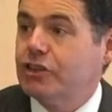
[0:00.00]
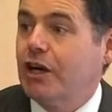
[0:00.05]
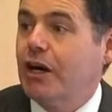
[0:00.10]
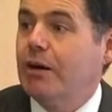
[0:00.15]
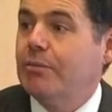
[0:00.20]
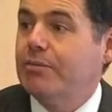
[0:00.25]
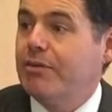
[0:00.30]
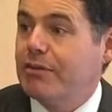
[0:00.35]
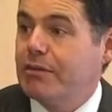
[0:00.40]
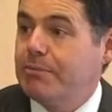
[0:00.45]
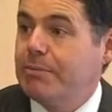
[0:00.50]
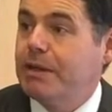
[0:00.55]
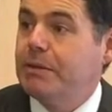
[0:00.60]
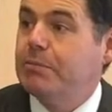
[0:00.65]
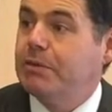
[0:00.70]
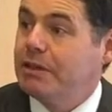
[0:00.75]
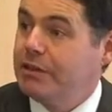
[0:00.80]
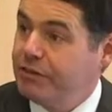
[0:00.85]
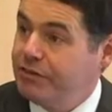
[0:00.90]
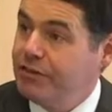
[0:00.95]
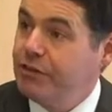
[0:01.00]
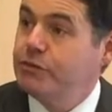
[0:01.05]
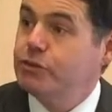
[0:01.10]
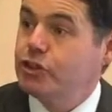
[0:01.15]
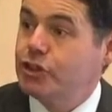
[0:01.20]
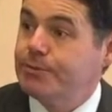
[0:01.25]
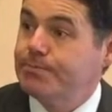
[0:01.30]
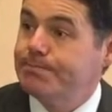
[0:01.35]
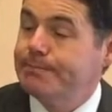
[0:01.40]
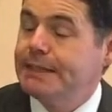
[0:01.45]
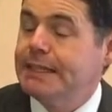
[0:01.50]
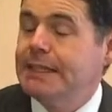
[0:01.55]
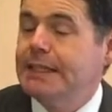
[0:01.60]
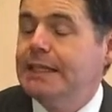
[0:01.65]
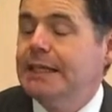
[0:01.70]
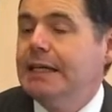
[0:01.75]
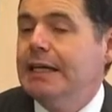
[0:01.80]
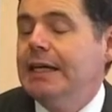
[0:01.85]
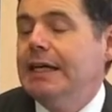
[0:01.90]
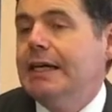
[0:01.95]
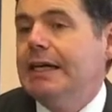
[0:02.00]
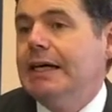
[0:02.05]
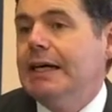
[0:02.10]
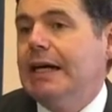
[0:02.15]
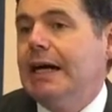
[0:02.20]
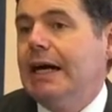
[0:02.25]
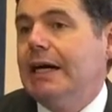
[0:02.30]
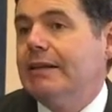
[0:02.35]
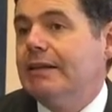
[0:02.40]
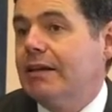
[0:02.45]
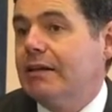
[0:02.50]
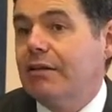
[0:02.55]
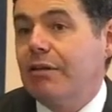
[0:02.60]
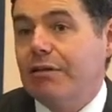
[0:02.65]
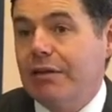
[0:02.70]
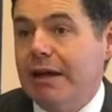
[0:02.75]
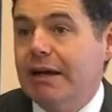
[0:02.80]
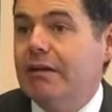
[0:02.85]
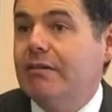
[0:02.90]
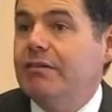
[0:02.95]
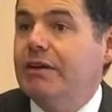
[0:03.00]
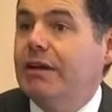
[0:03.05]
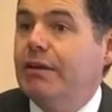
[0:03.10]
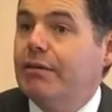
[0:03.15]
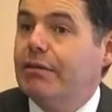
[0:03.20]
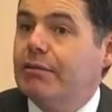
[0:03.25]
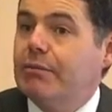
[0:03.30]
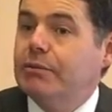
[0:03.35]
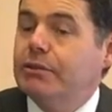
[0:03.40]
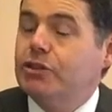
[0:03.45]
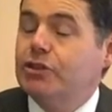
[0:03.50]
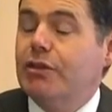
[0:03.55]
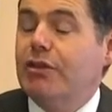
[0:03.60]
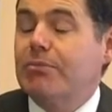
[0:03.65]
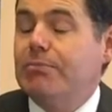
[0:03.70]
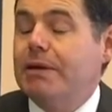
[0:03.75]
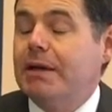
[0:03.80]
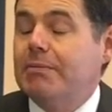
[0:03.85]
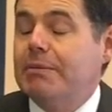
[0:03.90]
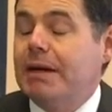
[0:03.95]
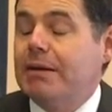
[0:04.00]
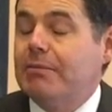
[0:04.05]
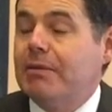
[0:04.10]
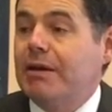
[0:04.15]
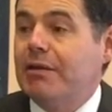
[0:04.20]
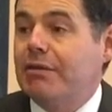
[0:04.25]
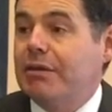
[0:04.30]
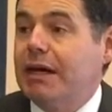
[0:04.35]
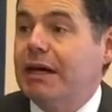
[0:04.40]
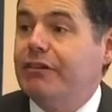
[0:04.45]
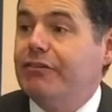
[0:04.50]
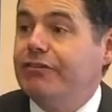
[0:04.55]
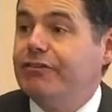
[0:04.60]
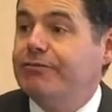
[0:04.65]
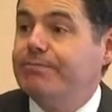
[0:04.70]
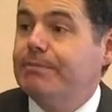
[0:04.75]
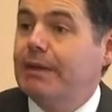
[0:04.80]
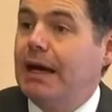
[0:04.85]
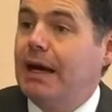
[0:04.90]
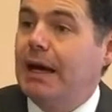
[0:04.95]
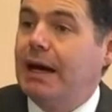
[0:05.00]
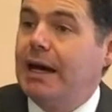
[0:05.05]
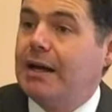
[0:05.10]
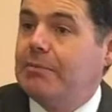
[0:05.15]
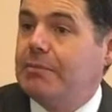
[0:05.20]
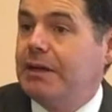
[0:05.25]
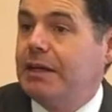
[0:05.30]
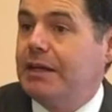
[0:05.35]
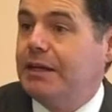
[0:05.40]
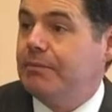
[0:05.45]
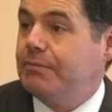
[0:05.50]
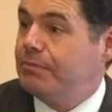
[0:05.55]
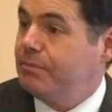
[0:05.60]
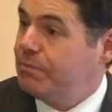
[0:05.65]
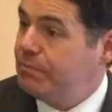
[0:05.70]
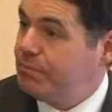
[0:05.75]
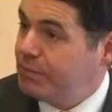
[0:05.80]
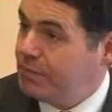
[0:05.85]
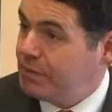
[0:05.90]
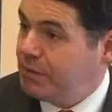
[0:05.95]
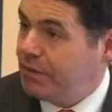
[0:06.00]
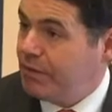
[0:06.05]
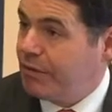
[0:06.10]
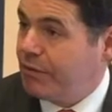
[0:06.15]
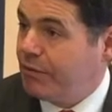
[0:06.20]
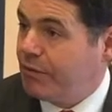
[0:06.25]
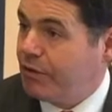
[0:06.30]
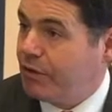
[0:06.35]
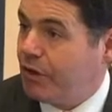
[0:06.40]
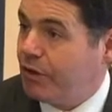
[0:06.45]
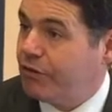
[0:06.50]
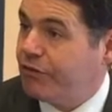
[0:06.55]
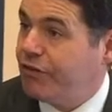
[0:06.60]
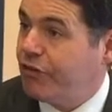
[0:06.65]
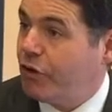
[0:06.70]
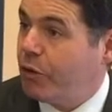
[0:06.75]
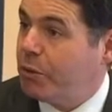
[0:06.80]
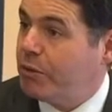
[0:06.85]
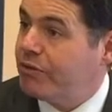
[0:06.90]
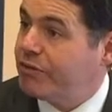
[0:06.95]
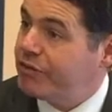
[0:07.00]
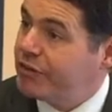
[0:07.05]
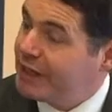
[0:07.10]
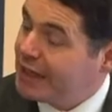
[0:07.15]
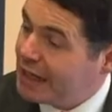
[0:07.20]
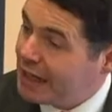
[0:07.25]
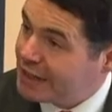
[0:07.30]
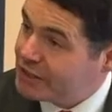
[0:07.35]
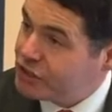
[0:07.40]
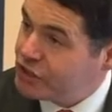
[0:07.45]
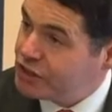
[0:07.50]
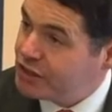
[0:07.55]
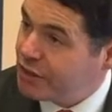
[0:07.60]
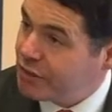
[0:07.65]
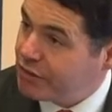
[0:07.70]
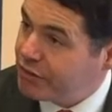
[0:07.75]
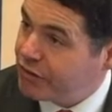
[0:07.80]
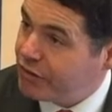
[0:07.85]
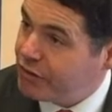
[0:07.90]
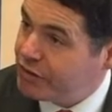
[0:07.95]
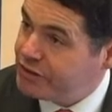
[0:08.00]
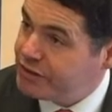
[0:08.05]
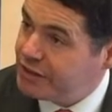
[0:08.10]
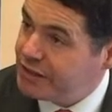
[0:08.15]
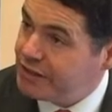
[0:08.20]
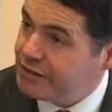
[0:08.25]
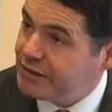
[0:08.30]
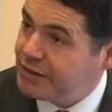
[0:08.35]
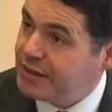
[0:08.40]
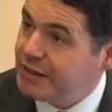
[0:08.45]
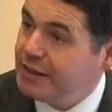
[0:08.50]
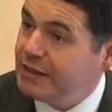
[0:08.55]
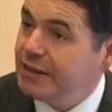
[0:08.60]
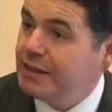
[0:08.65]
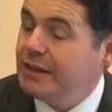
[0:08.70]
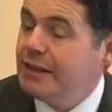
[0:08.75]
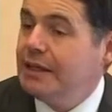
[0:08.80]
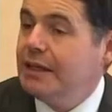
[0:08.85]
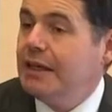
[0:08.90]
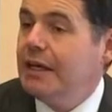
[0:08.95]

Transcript: jobs to people in the future. And then the second reason would just be about myself. I'm going forward for re-election as a Dáil TD.